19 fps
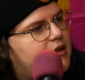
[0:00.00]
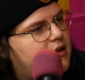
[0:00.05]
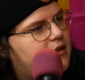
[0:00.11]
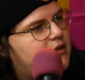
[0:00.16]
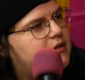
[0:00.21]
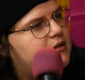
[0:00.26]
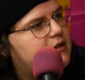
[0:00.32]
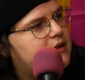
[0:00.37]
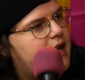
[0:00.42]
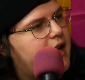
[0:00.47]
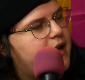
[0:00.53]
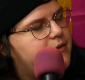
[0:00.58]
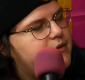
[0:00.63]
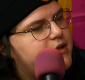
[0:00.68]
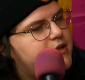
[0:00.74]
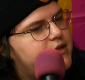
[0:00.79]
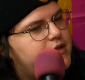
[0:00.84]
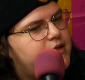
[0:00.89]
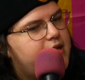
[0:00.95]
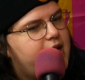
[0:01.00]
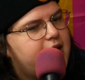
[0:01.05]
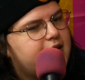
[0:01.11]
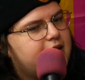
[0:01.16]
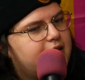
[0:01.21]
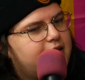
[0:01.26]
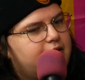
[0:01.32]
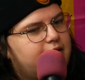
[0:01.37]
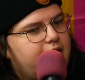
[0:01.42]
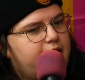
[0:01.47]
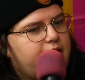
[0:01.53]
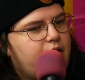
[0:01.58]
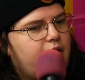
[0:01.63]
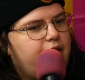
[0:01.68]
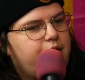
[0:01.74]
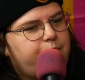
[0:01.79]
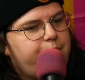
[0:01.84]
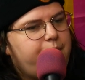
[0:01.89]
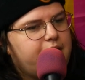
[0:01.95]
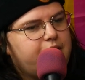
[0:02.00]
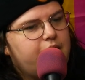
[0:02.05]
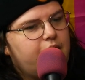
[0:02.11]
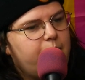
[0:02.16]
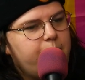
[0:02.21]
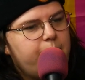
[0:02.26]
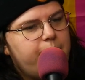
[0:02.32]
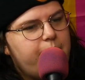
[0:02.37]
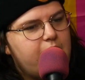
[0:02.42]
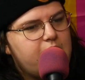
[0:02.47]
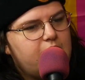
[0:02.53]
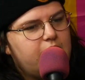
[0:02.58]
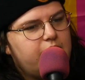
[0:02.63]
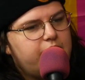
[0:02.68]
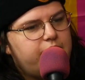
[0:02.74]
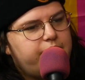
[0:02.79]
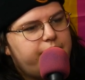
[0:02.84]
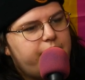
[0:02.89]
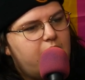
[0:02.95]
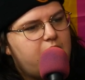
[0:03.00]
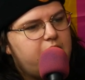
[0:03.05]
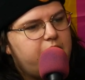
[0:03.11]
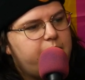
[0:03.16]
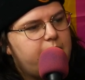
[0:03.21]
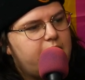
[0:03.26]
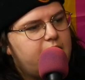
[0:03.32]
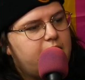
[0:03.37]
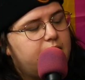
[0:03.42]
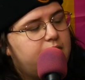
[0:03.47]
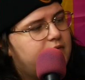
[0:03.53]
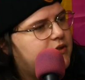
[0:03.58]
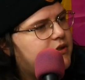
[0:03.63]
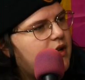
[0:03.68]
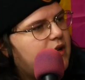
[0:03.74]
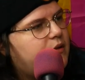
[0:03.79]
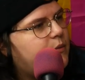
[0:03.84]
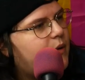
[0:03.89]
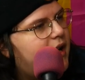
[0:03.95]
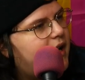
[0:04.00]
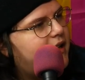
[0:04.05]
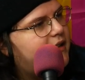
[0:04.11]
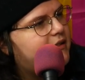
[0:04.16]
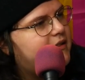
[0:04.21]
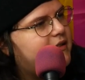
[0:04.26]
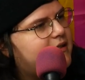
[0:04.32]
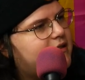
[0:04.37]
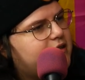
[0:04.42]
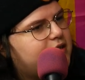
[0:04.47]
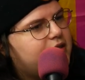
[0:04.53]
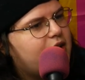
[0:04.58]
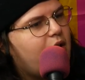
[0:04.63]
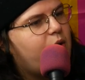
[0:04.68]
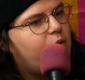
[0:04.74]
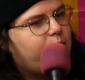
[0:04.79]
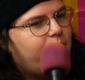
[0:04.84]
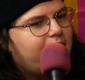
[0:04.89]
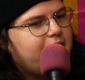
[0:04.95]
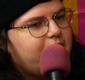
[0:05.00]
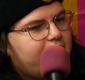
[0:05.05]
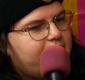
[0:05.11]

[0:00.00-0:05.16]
their language and then they're like, oh, I bet they're making fun of me. So what? Who cares? So what?